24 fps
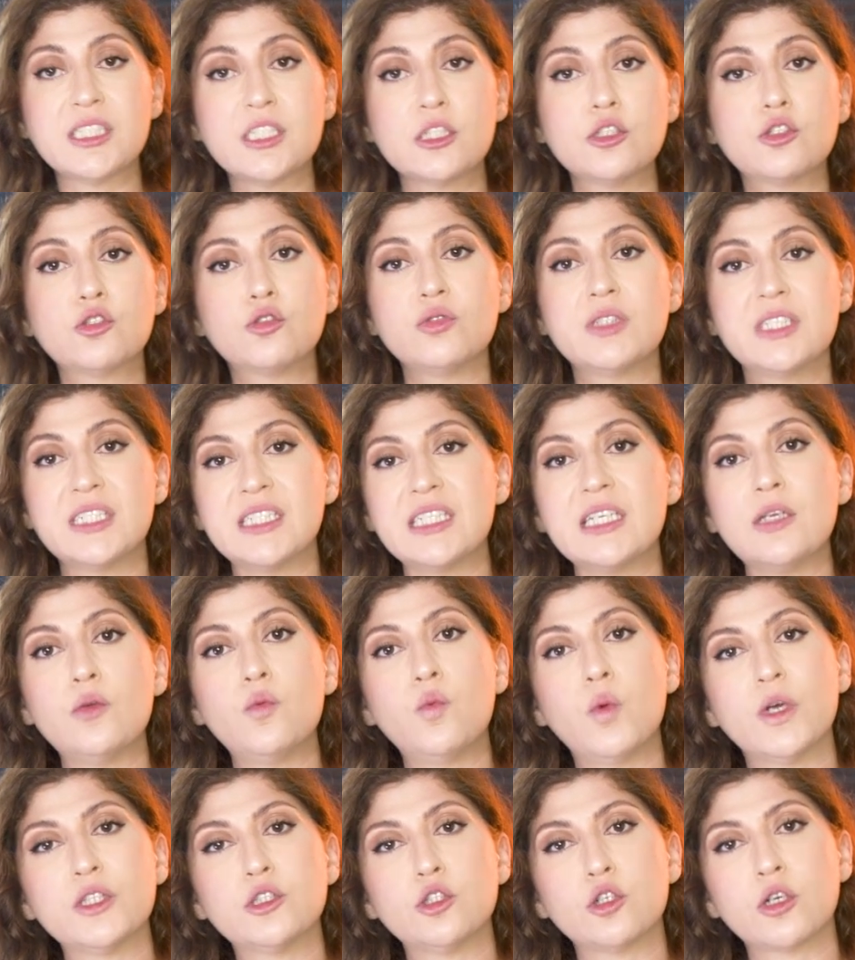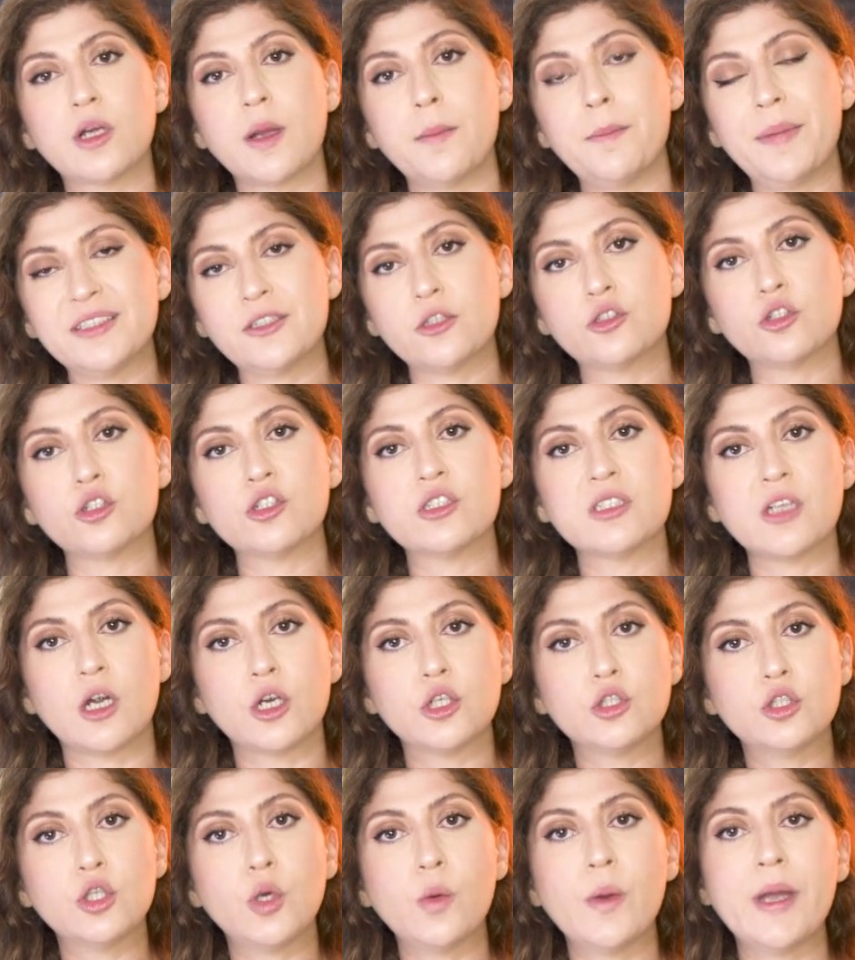This is to see what your competitors
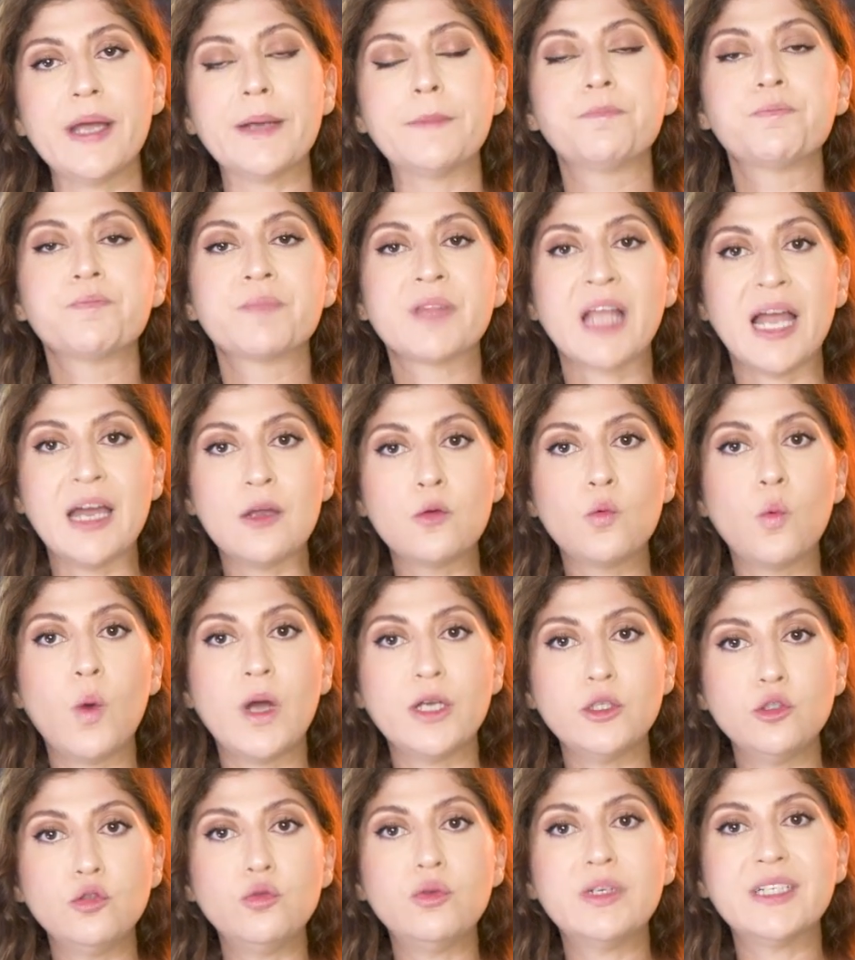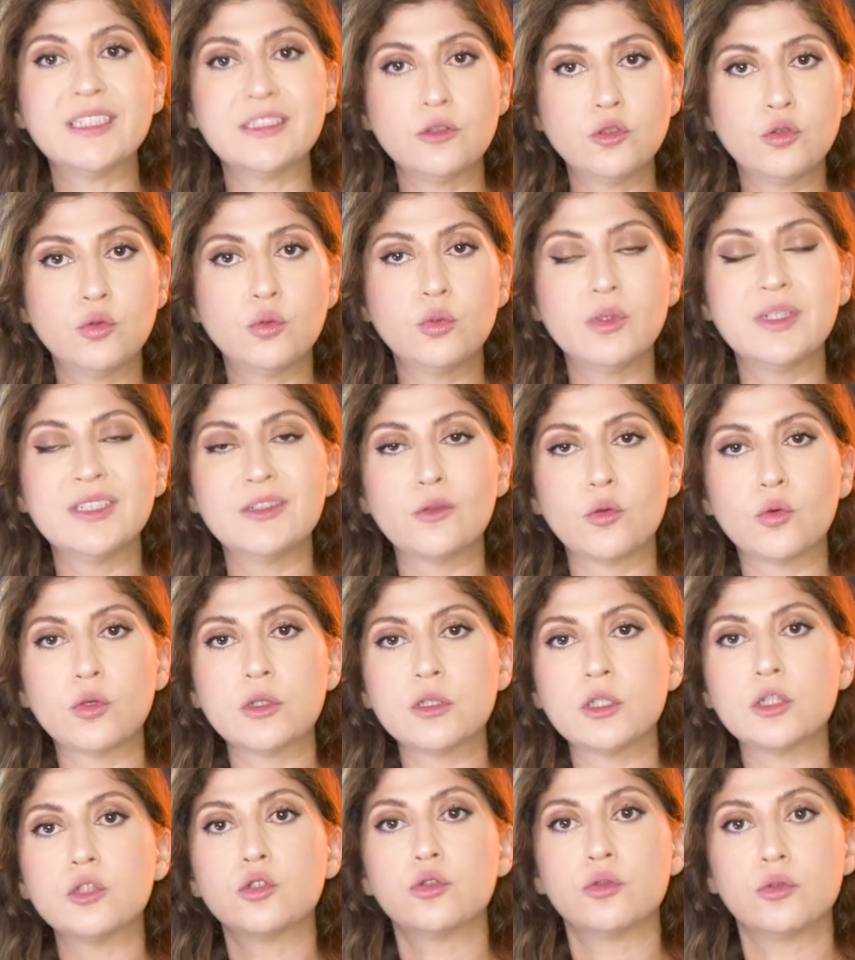are doing and what you can do in
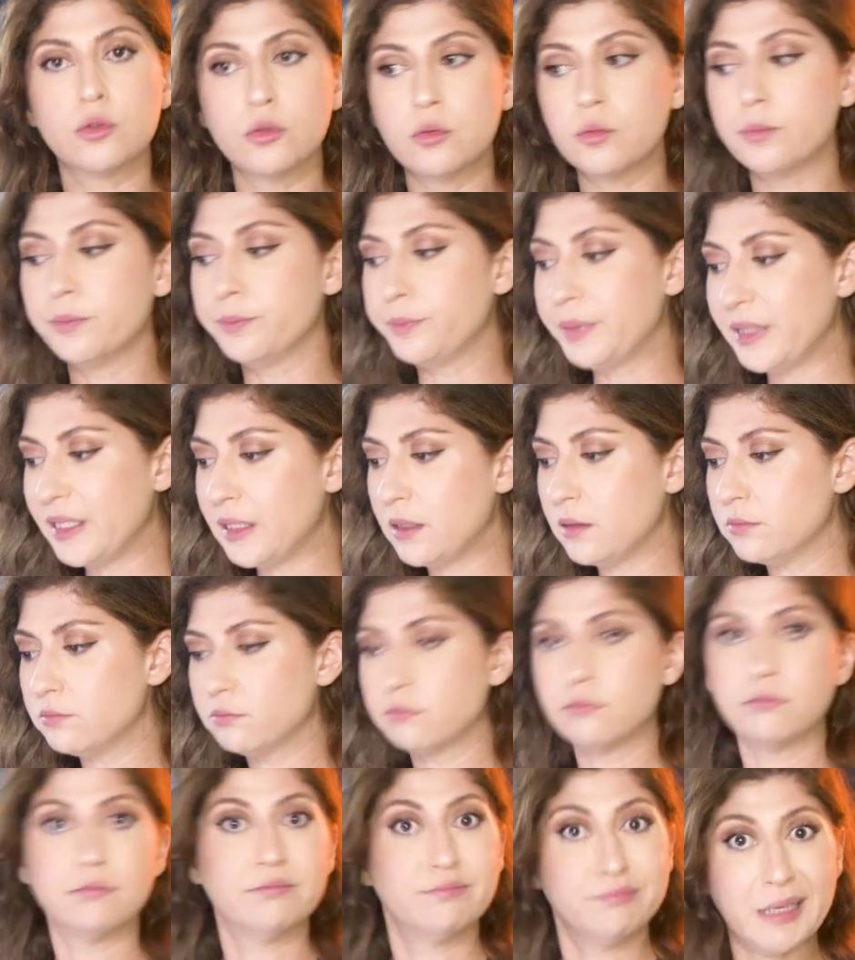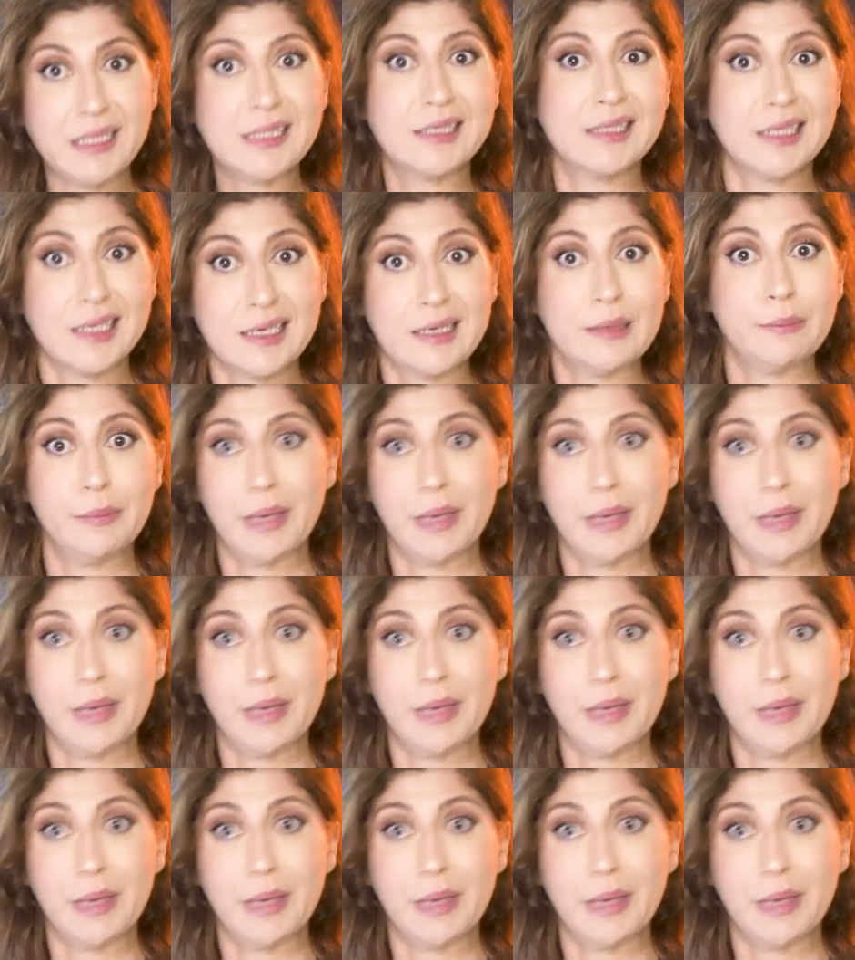order to be basically